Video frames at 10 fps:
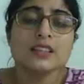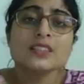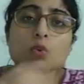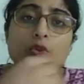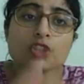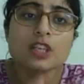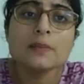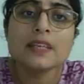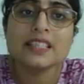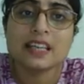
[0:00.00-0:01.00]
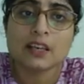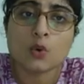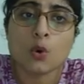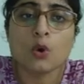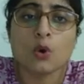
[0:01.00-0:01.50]
the social media
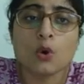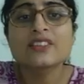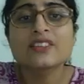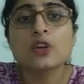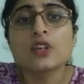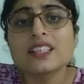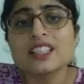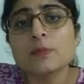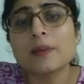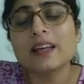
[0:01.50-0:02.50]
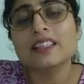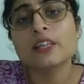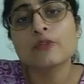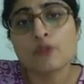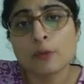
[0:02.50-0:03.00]
law is regulated by
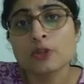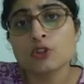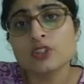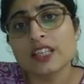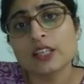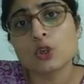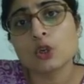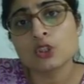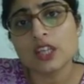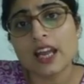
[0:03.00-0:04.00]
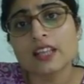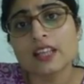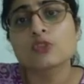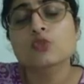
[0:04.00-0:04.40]
the Information Technology Act,